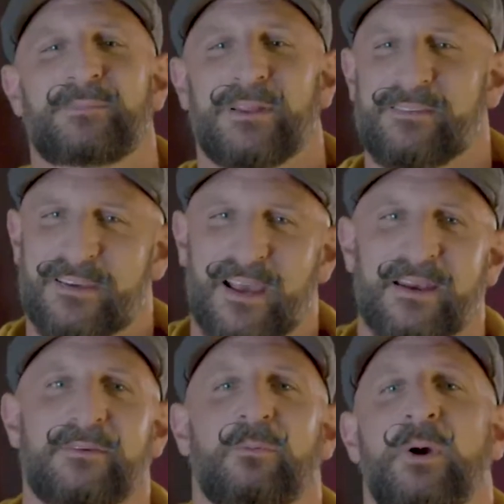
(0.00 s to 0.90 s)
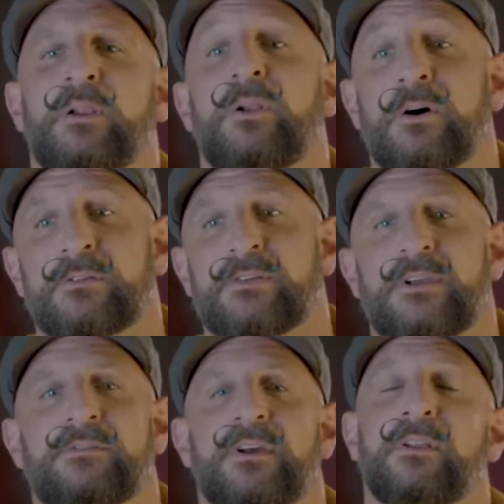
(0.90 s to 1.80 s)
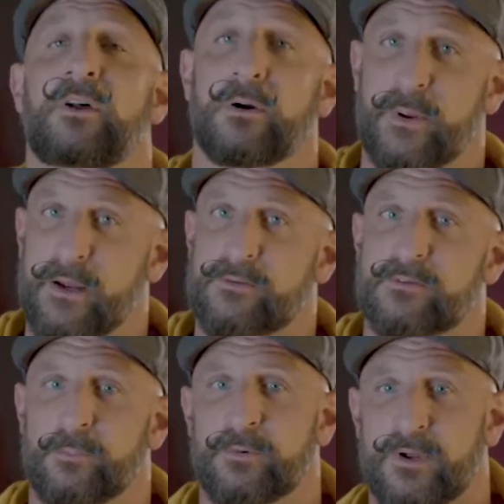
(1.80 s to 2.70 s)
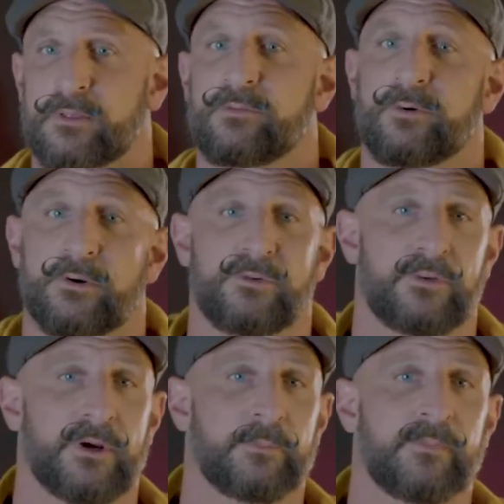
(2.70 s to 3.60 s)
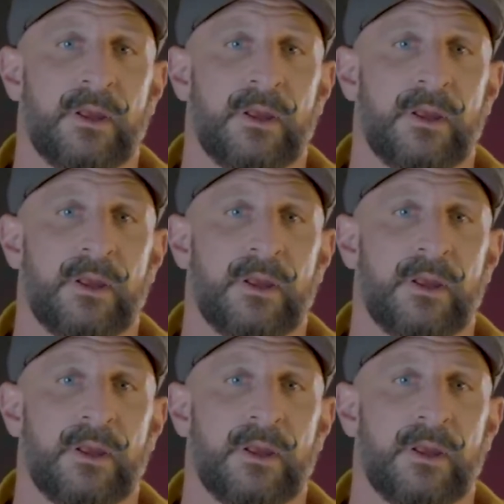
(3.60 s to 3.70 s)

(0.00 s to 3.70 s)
please again wear long sleeves and long pants to protect the furniture there.